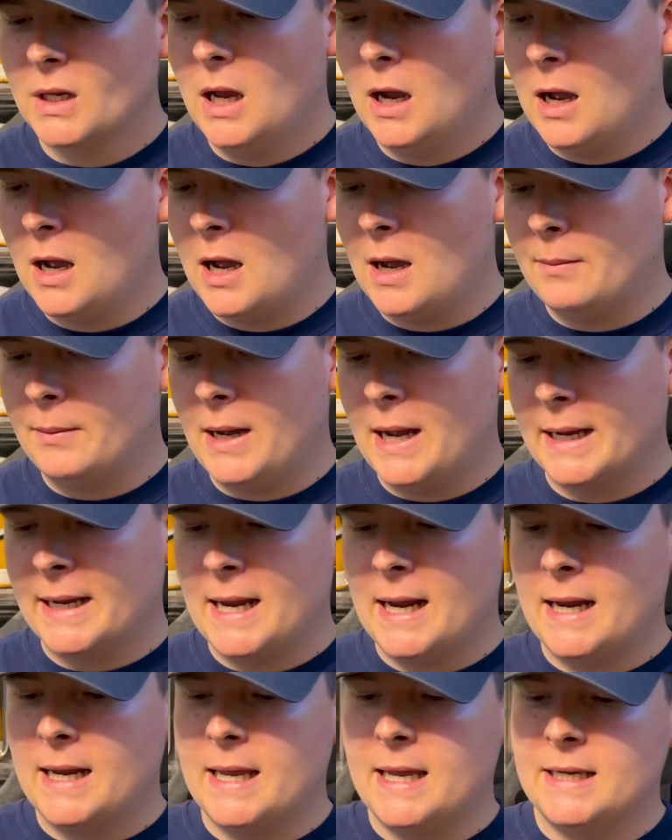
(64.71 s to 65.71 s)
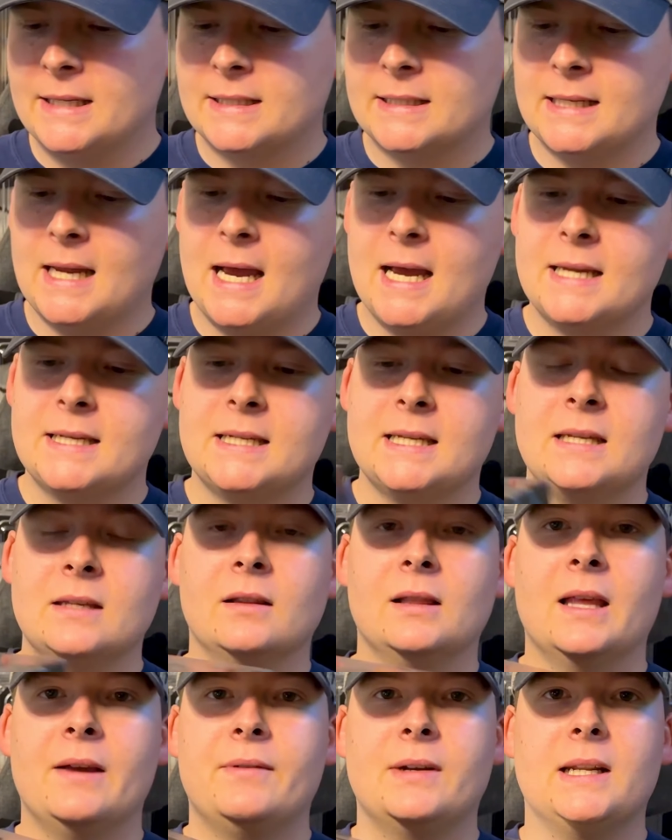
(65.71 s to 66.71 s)
Um, I got a size
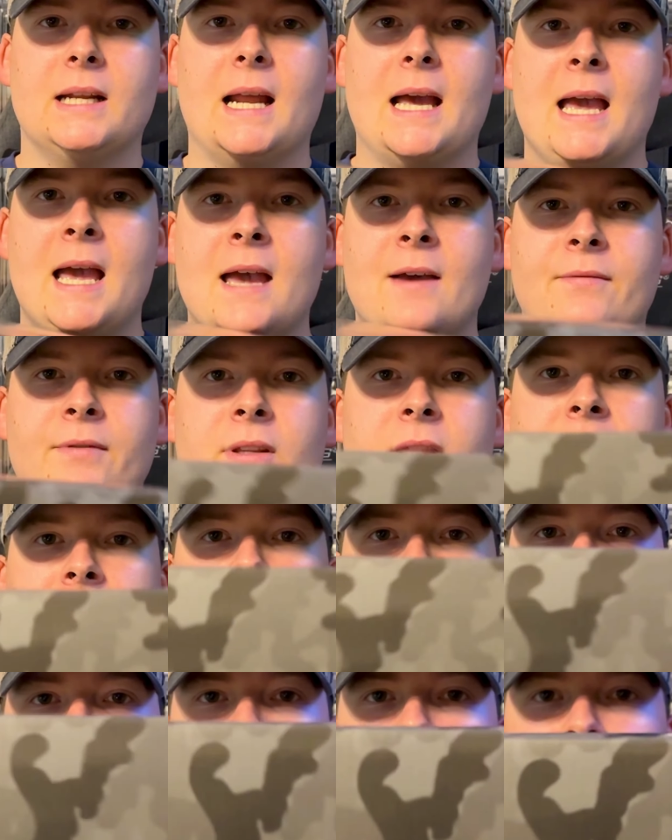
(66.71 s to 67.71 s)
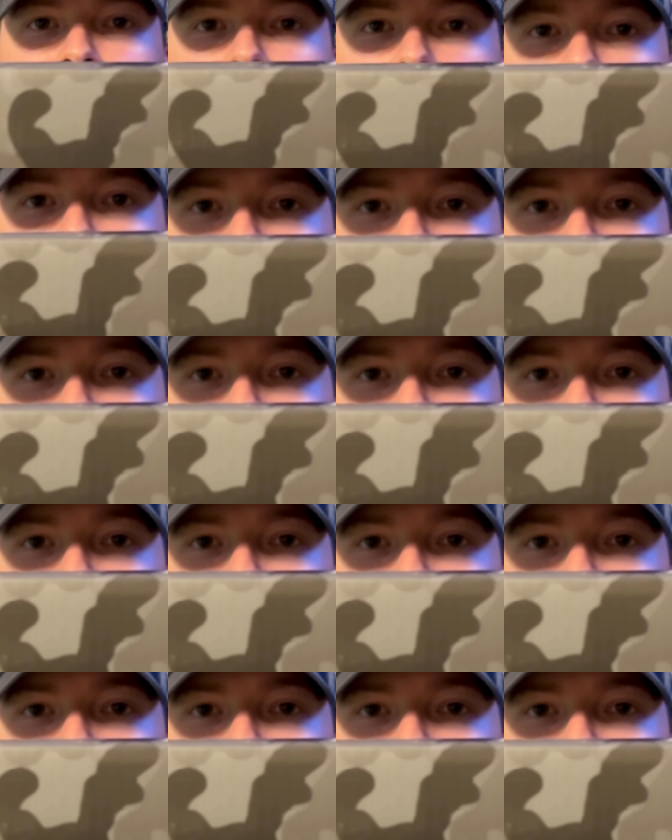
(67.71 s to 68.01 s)
11 and a half in these guys right